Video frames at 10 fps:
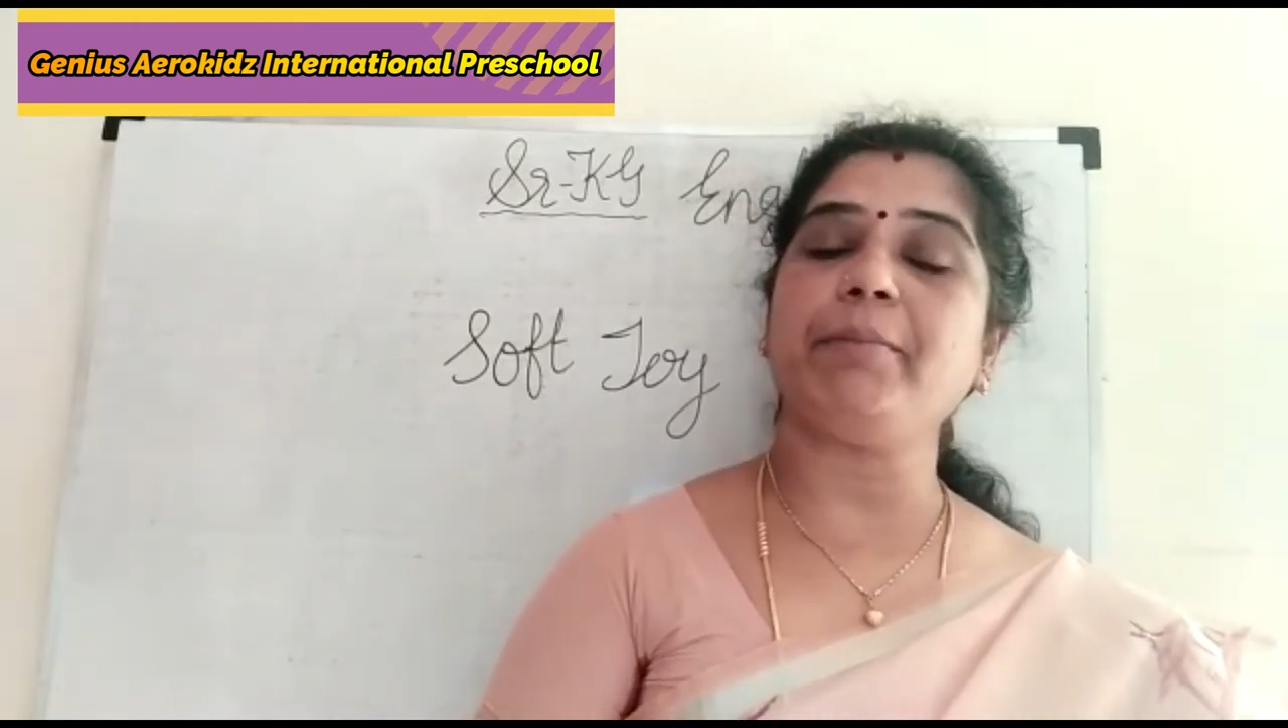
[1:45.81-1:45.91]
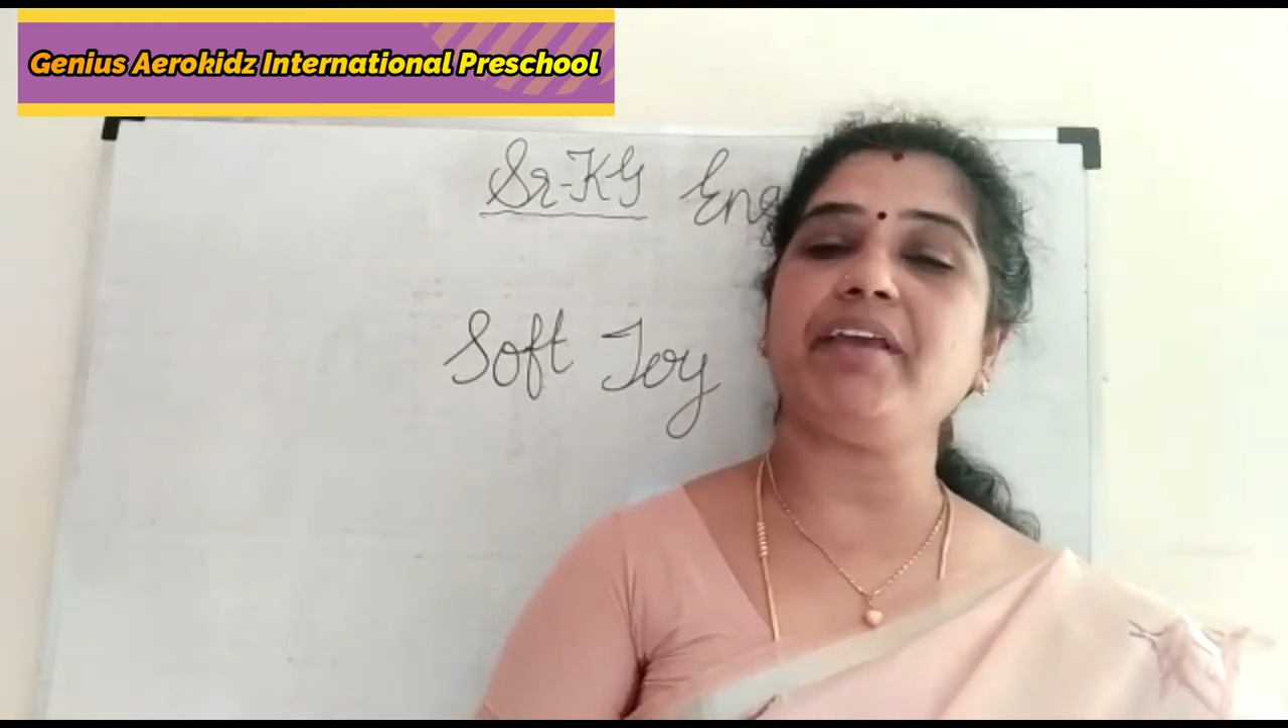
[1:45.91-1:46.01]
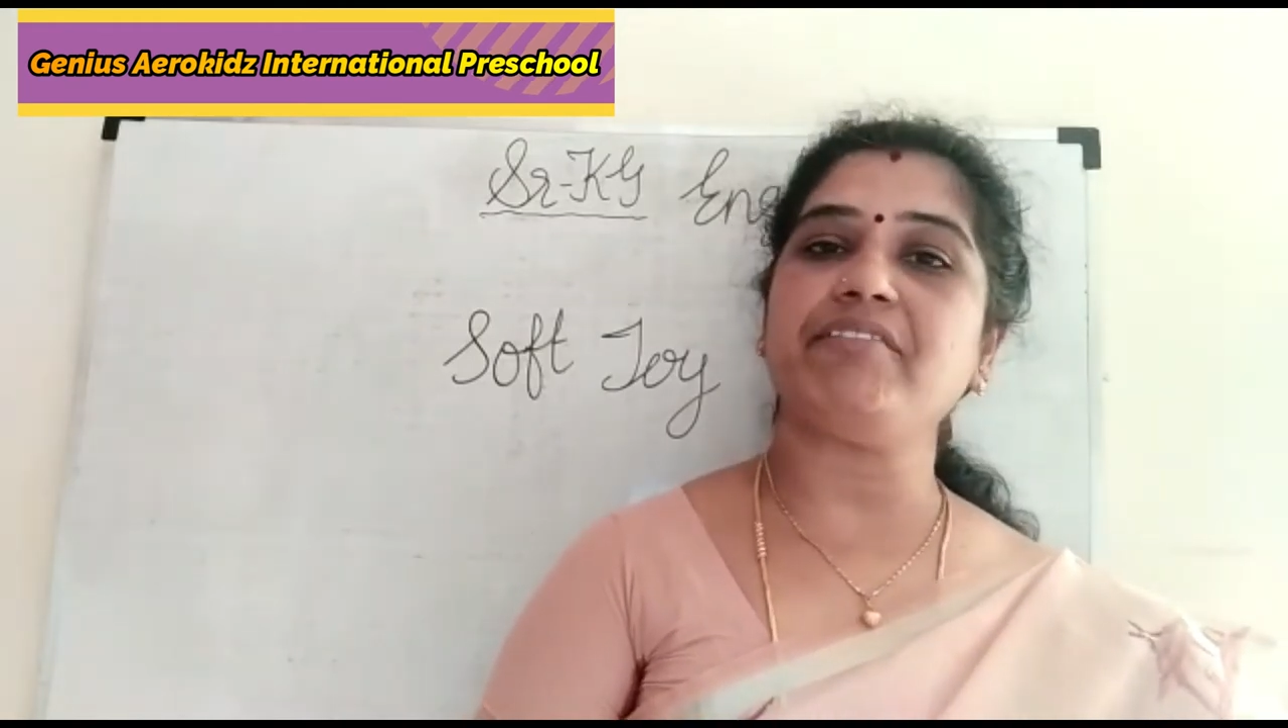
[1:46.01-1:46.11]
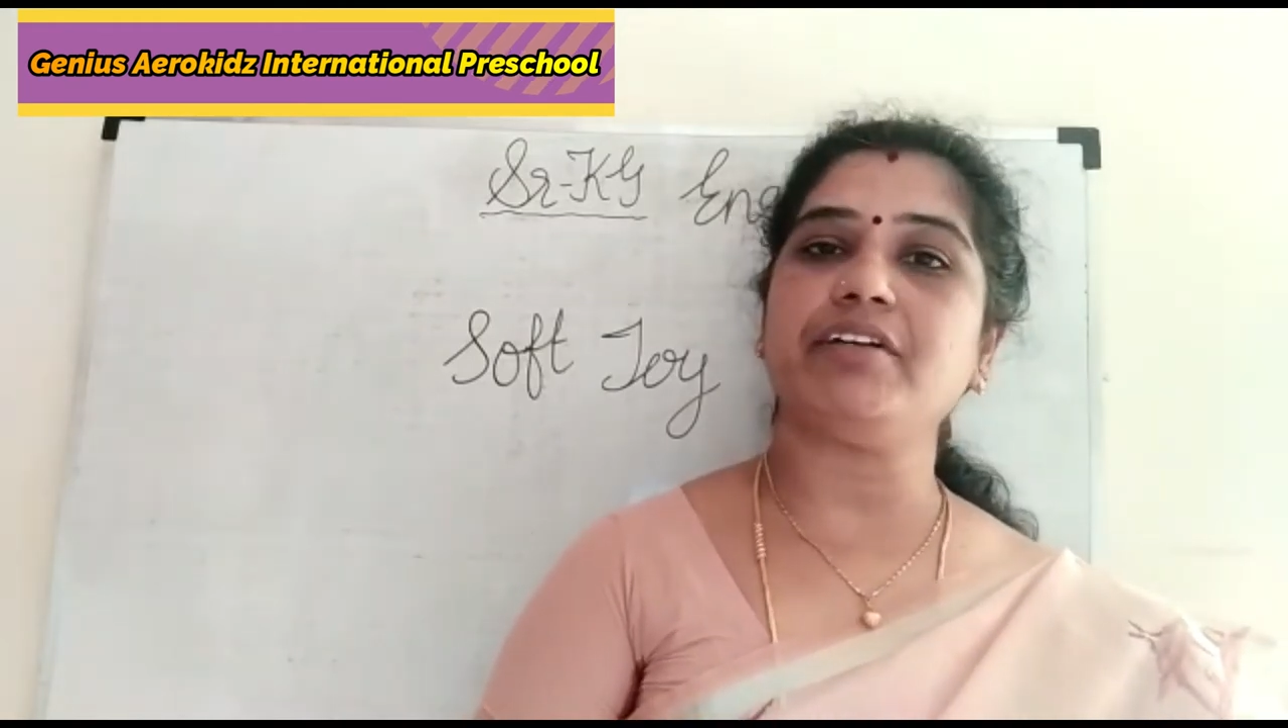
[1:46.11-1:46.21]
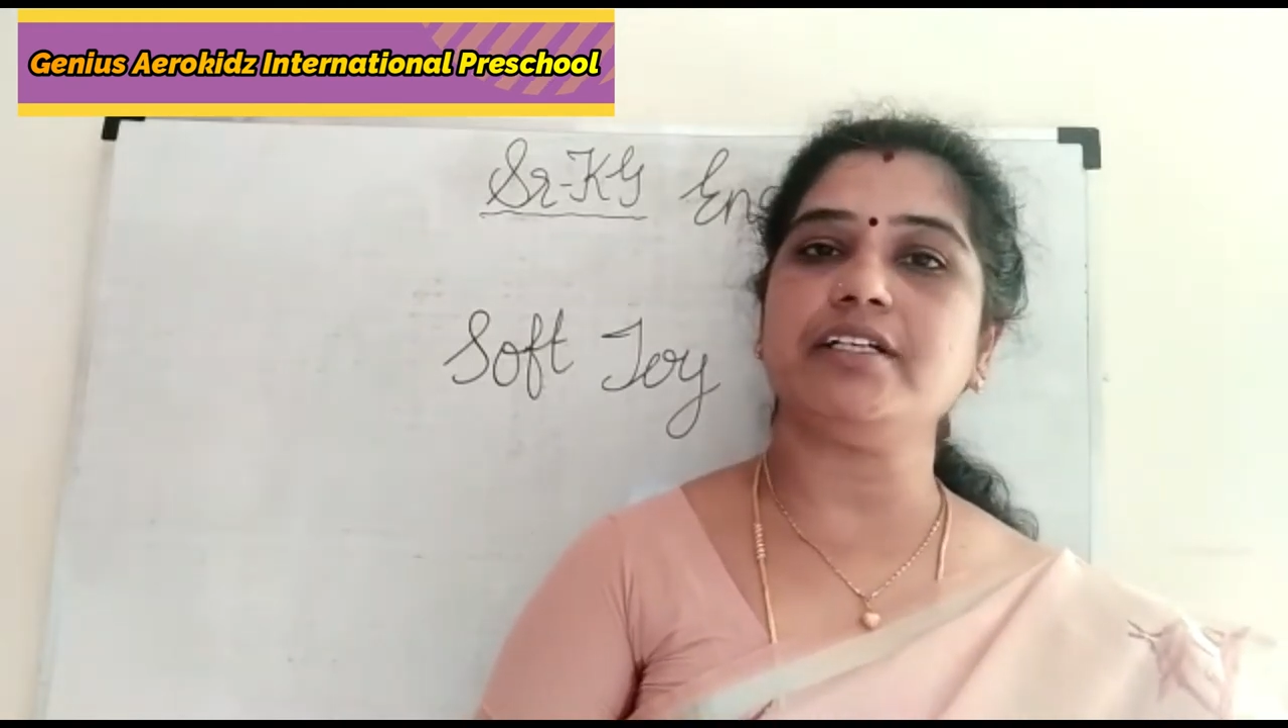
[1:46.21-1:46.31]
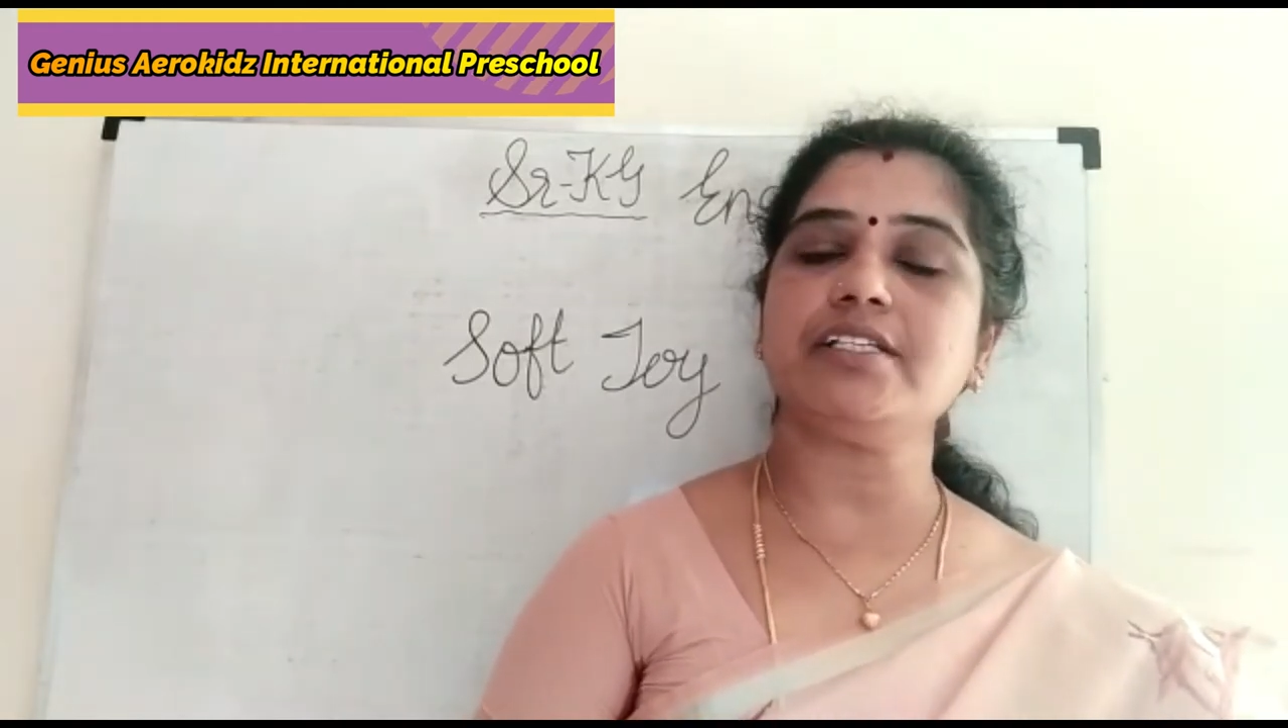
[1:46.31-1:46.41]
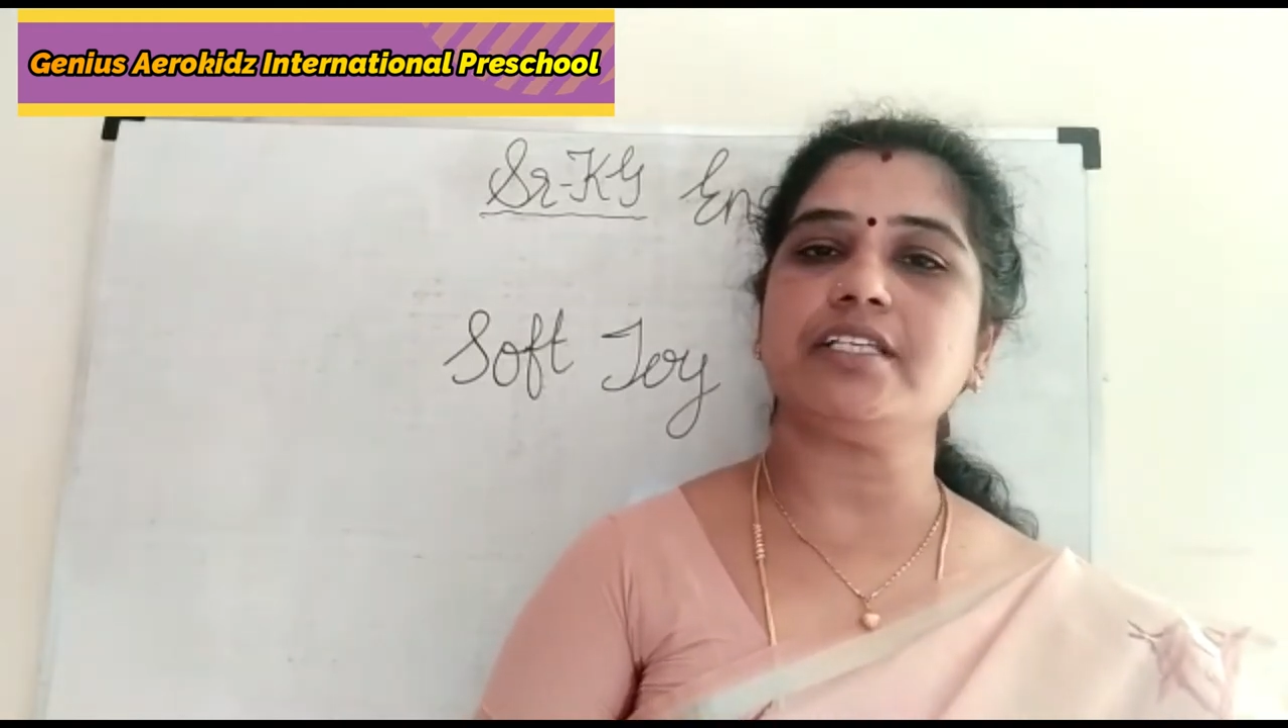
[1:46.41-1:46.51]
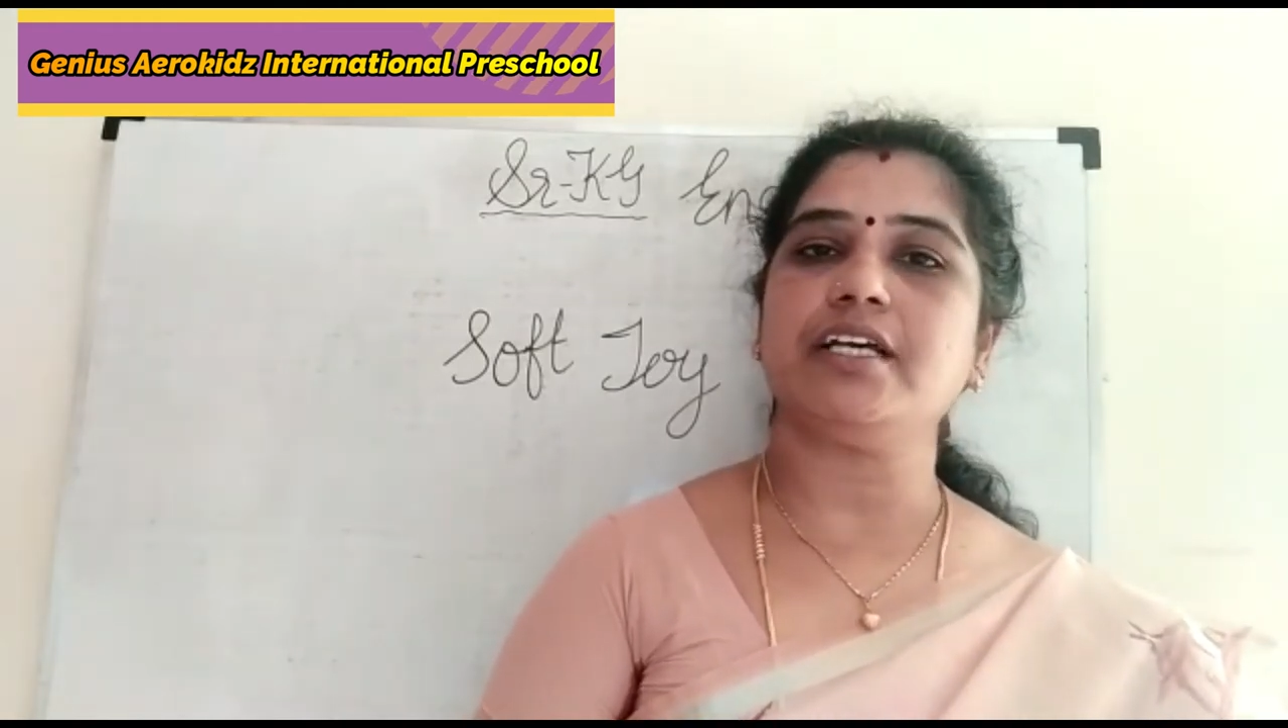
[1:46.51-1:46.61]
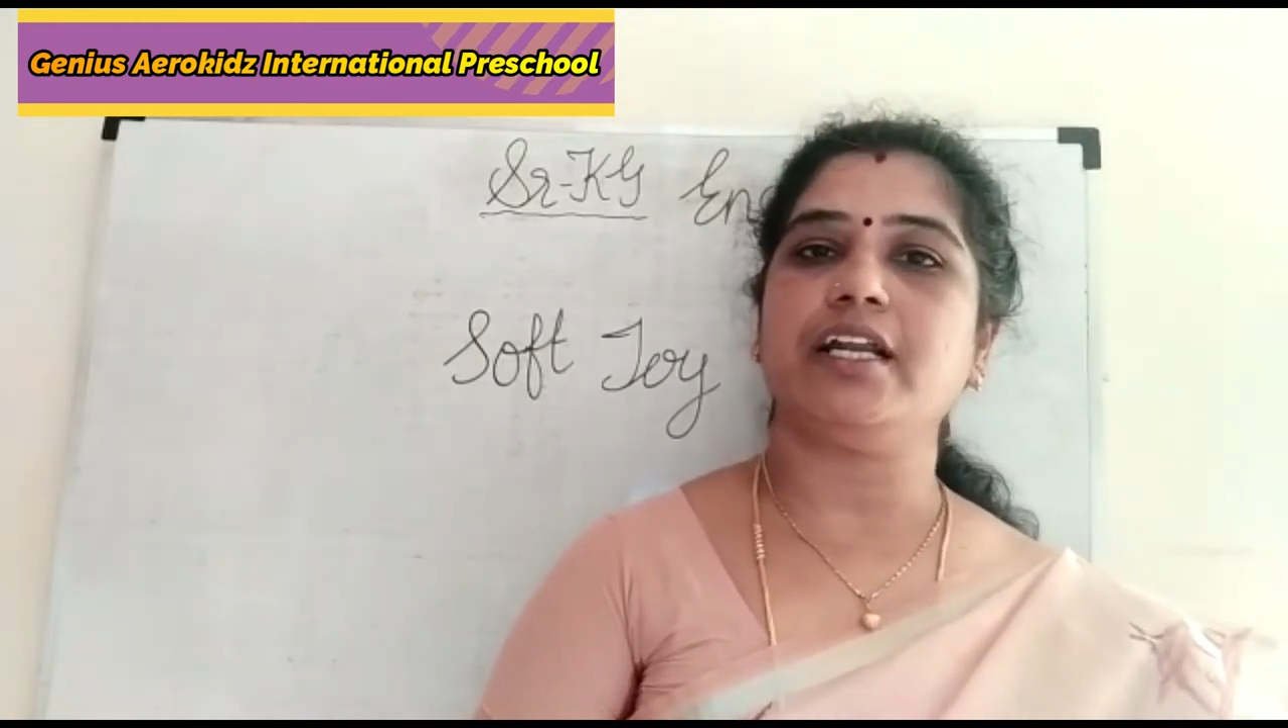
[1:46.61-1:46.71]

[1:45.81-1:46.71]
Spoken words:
naming words?